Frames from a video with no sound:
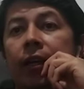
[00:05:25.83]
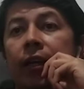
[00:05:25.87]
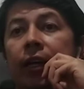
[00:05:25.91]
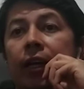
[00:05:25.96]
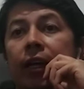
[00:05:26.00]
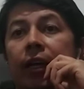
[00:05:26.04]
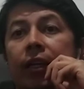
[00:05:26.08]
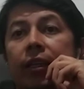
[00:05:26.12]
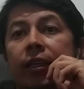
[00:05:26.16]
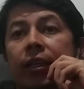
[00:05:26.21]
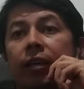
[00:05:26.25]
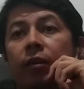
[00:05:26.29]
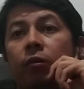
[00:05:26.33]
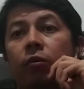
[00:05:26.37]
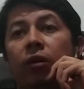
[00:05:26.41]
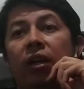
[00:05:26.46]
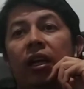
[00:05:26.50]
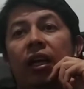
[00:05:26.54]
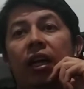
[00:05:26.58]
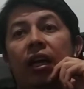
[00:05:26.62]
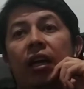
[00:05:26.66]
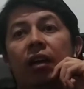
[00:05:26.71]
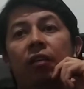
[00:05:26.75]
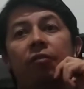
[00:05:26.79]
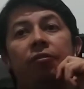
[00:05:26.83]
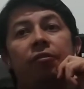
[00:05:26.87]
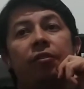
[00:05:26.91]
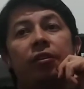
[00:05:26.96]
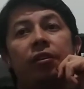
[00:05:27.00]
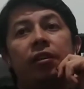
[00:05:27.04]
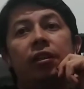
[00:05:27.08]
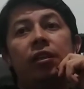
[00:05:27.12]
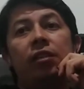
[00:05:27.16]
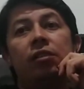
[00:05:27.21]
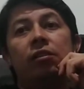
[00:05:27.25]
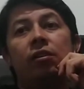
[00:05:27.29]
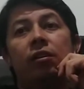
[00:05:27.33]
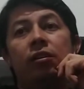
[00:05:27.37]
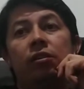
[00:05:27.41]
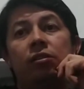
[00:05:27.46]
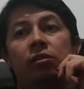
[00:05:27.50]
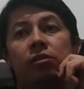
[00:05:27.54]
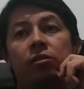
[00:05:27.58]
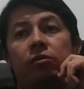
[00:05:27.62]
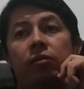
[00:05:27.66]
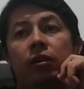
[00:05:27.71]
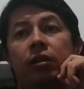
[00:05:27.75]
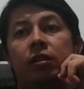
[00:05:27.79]
And then we have this
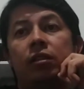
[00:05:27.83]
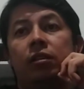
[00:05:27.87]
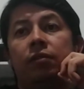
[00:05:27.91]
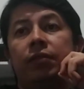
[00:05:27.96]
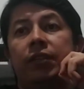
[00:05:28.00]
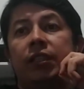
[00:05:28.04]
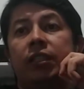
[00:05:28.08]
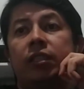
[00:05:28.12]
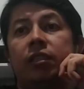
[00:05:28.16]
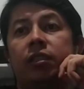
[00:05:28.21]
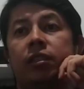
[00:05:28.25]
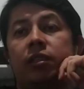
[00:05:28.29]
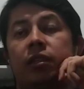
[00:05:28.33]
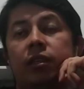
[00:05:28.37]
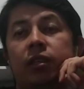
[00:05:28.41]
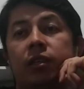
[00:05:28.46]
constructivist